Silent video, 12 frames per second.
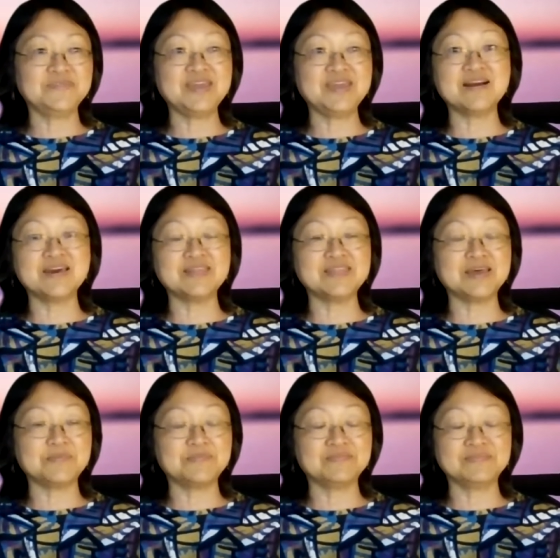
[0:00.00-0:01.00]
young at
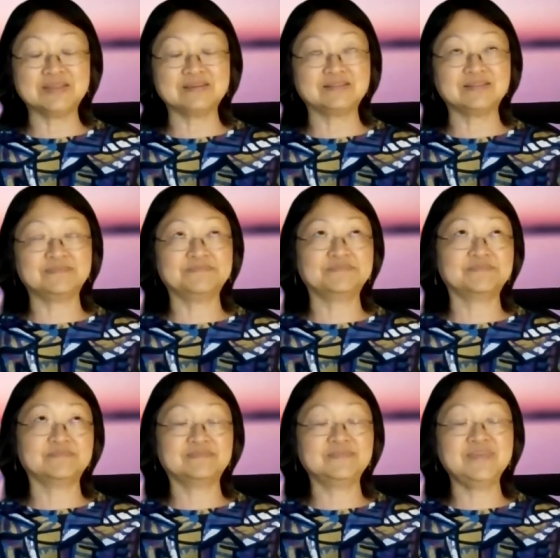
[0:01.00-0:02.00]
that, like
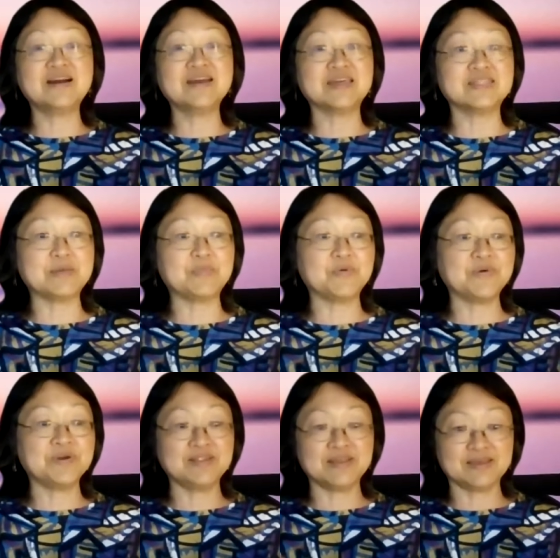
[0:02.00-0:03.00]

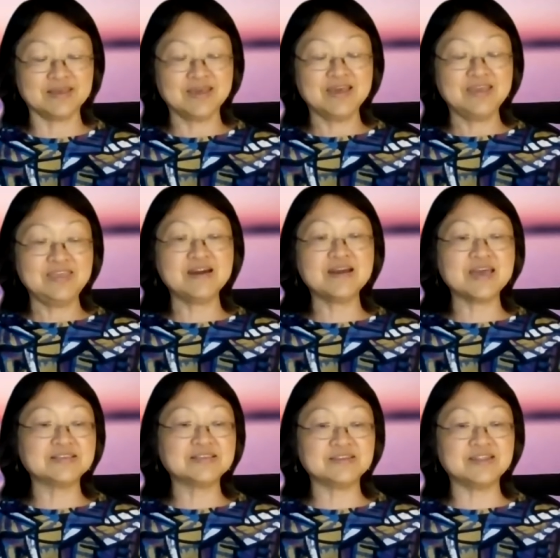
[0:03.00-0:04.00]
young
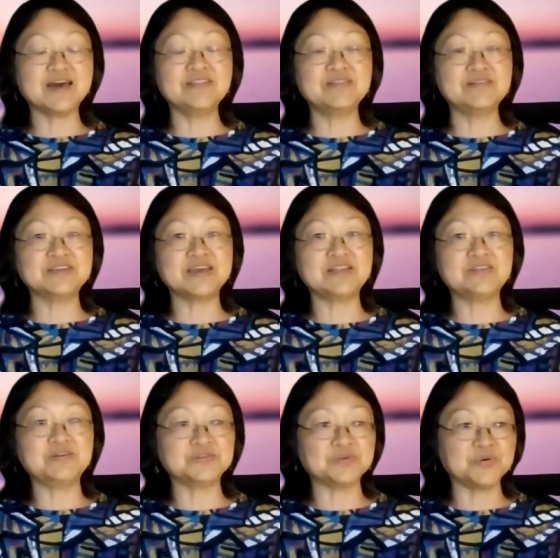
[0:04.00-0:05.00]
as in under 10
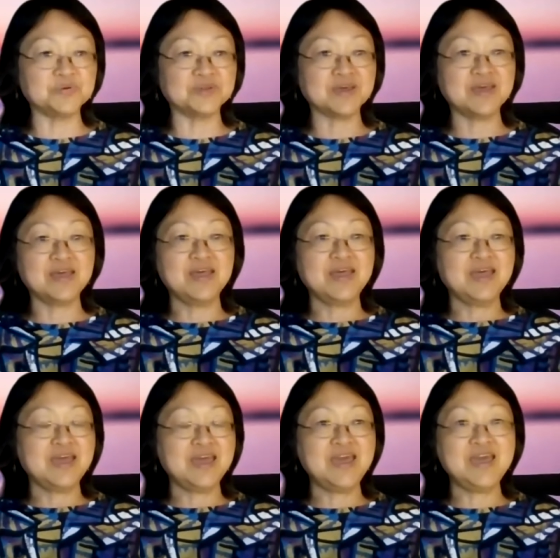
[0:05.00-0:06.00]
years old.
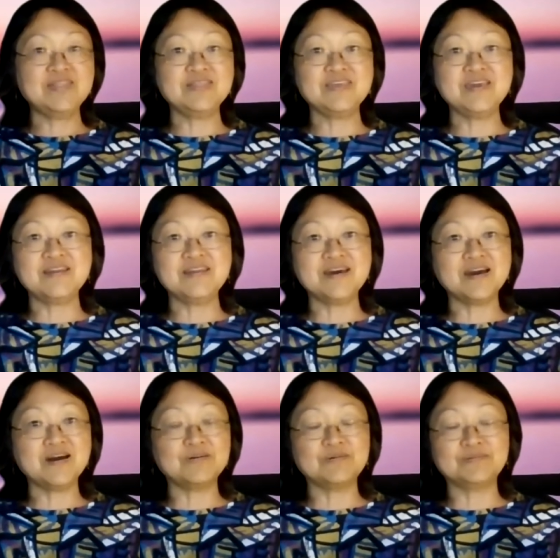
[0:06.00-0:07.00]
And they are
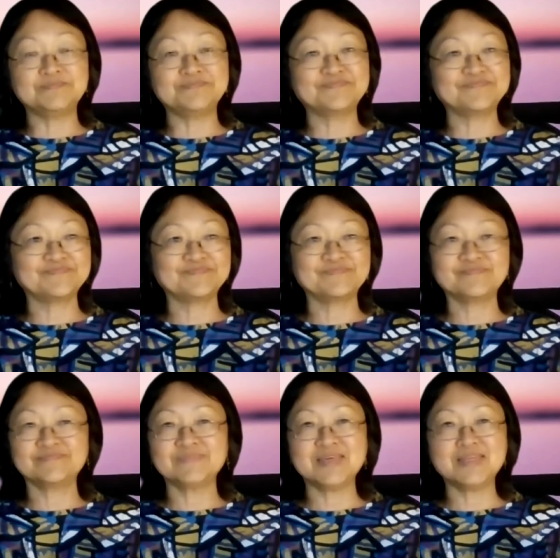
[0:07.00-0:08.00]
now,
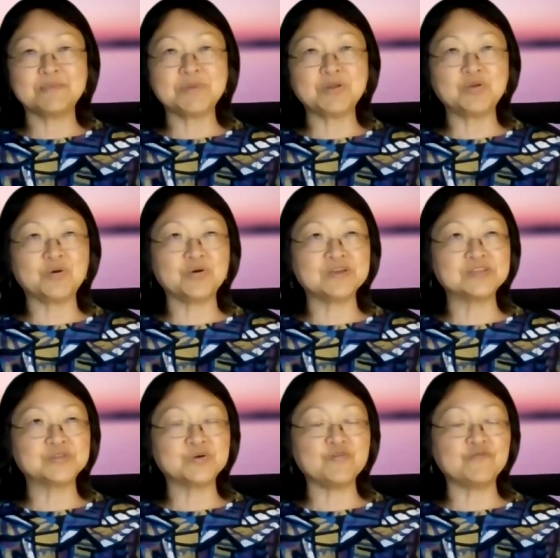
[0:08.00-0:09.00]
I think my daughter
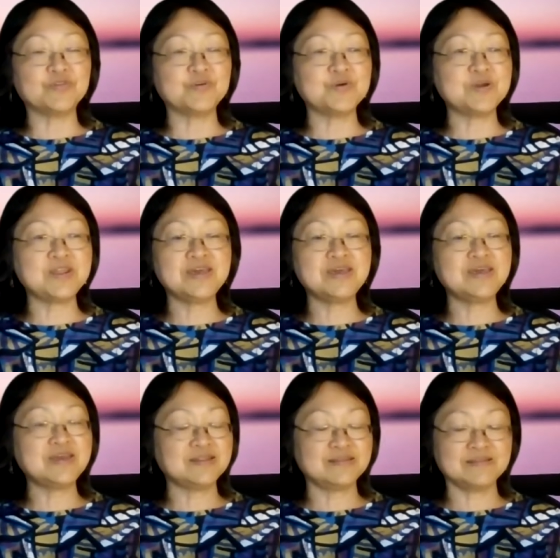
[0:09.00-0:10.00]
is over
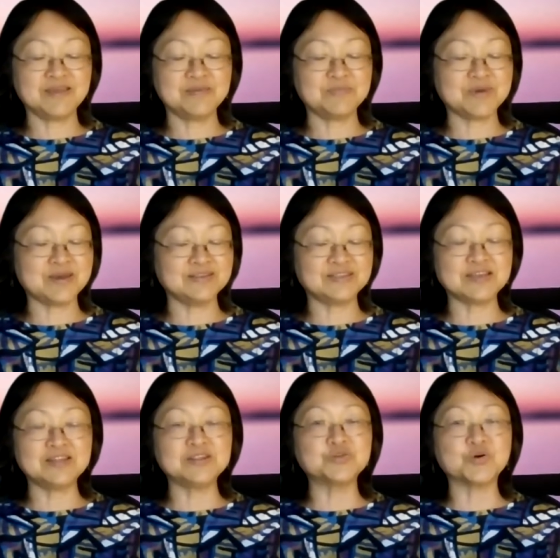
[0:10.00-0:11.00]
30 and my
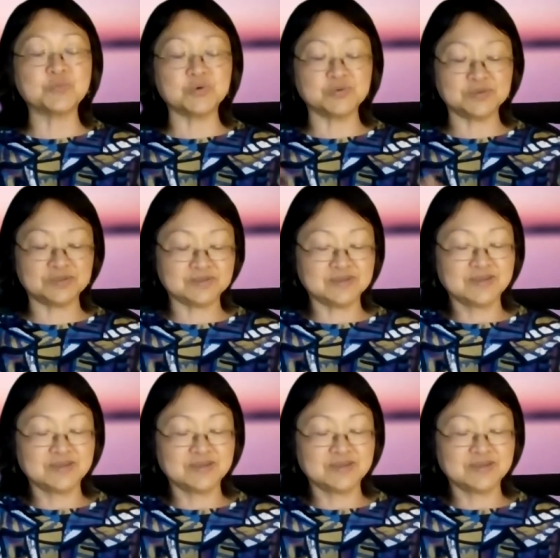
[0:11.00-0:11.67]
son is almost